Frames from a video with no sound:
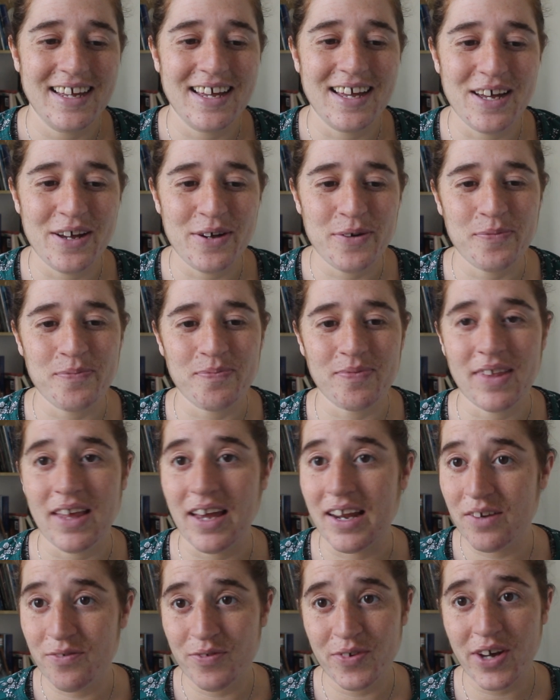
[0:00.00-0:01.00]

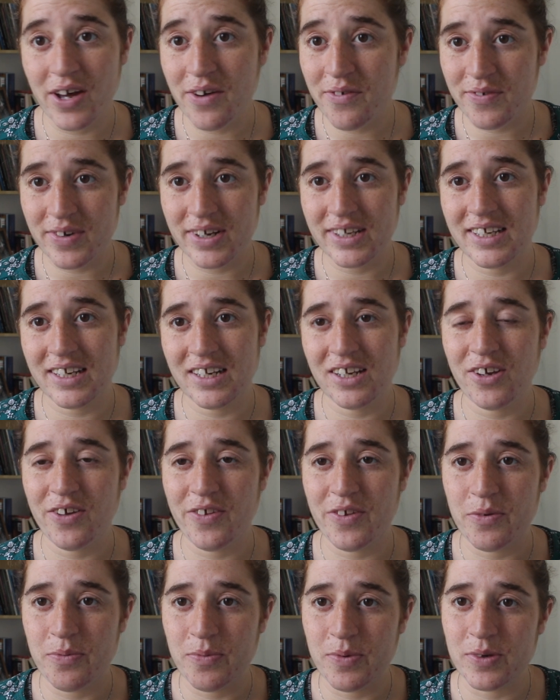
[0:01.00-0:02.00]
And if you have read any
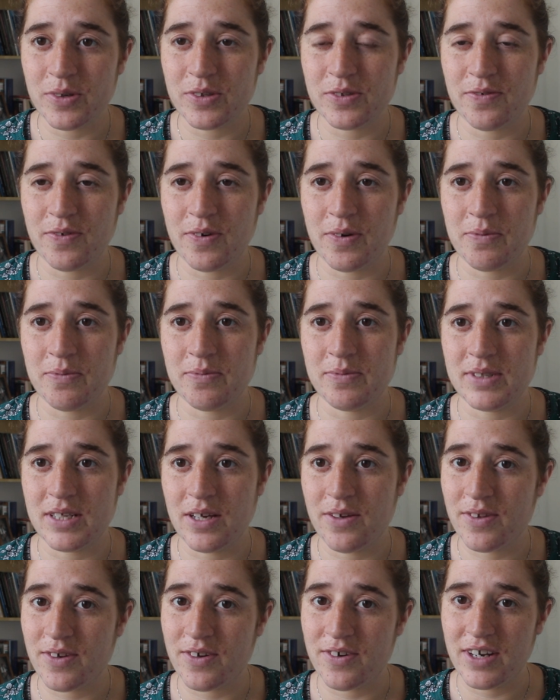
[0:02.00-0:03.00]
other books from
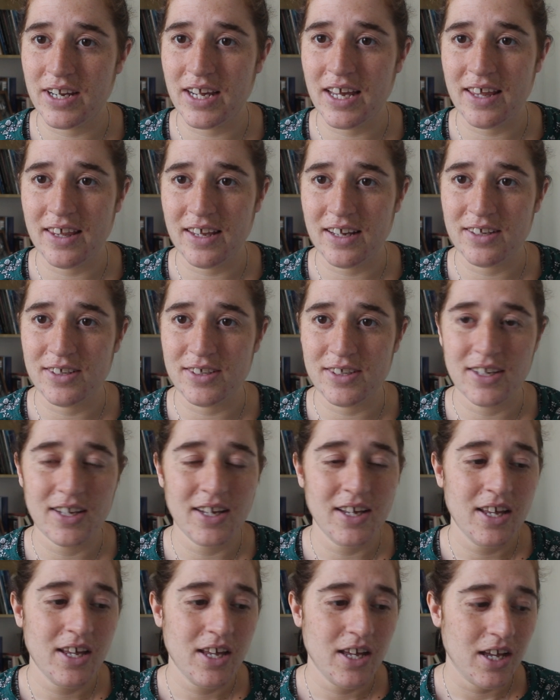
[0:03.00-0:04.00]
South Korea that
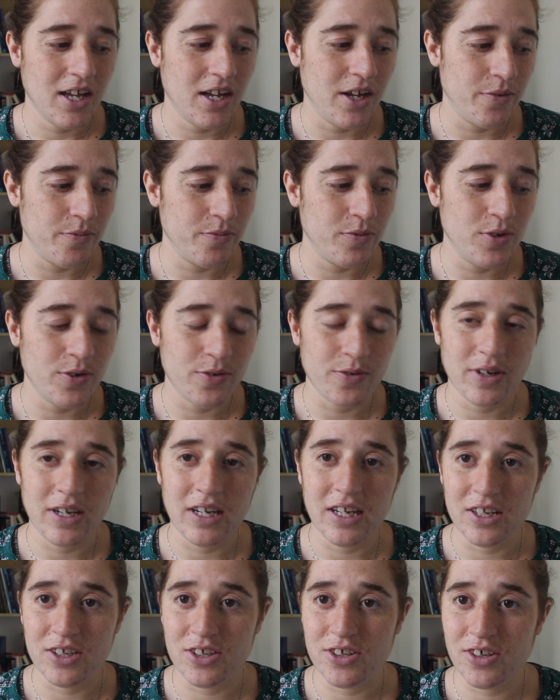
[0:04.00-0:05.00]
you
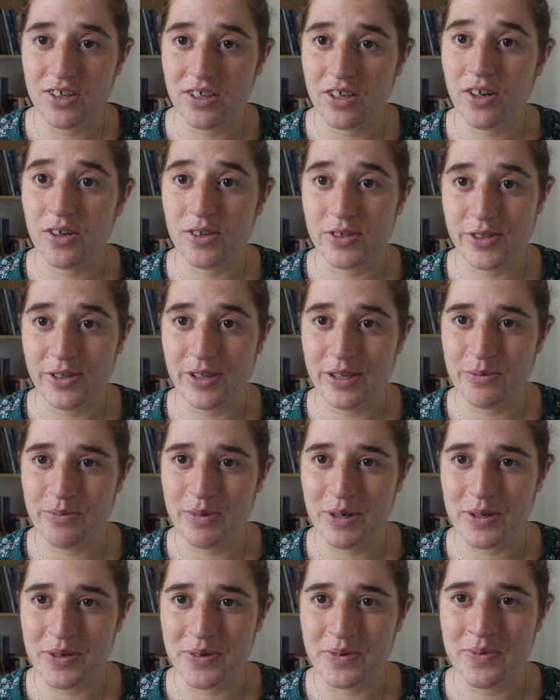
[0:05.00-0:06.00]
really enjoy, also let
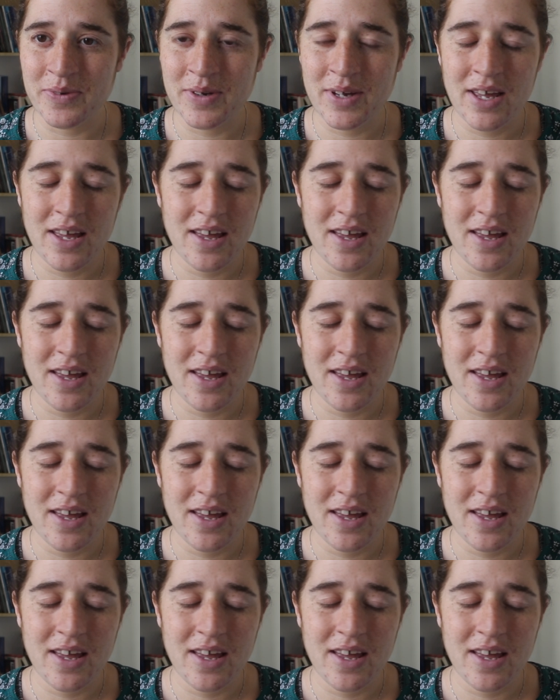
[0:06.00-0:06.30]
me know.